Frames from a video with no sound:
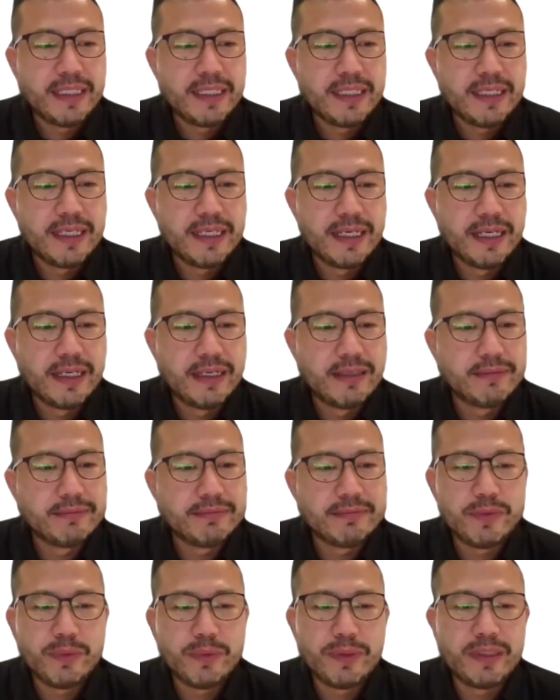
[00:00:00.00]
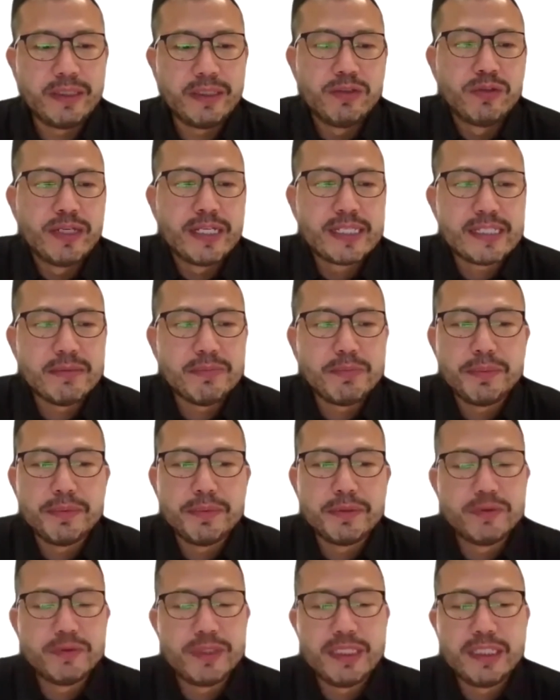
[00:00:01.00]
As some
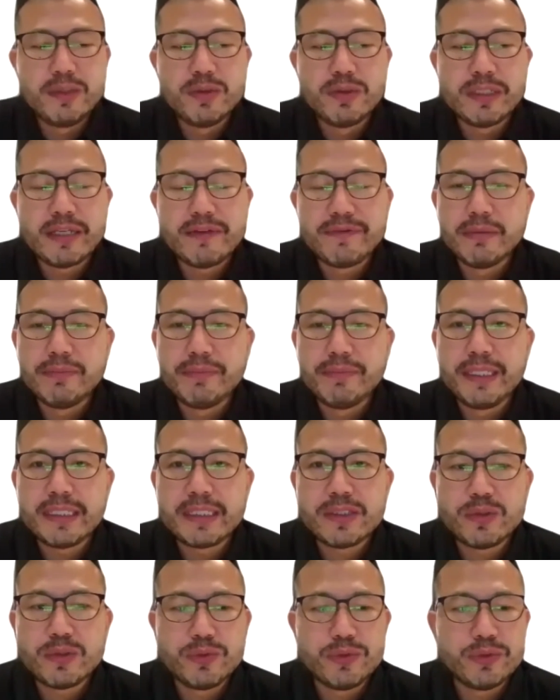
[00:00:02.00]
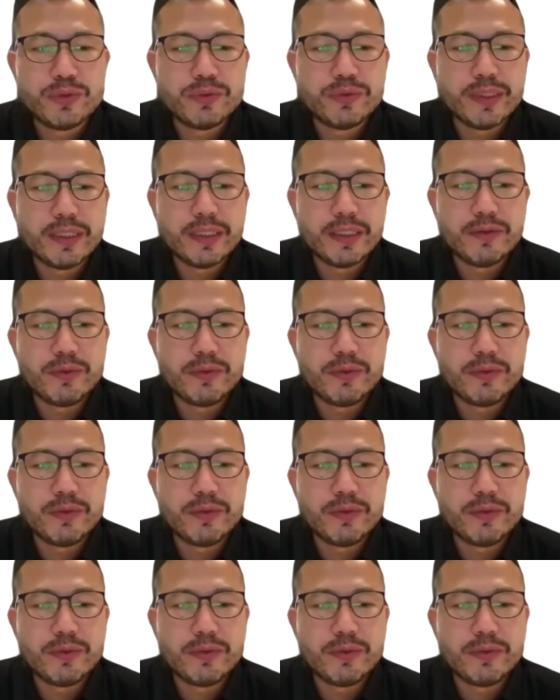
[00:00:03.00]
people really don't have the means to